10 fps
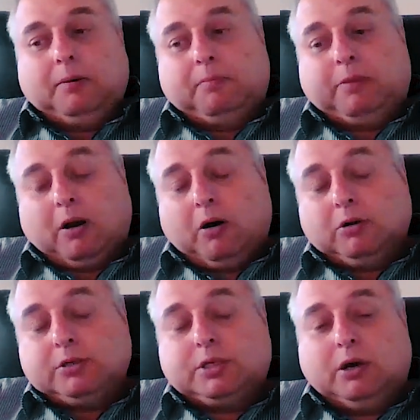but
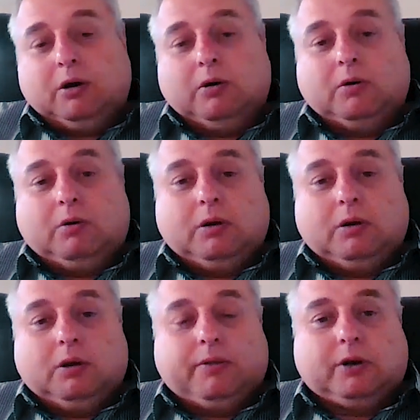also
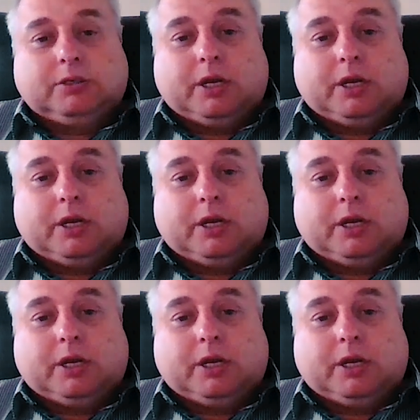there's a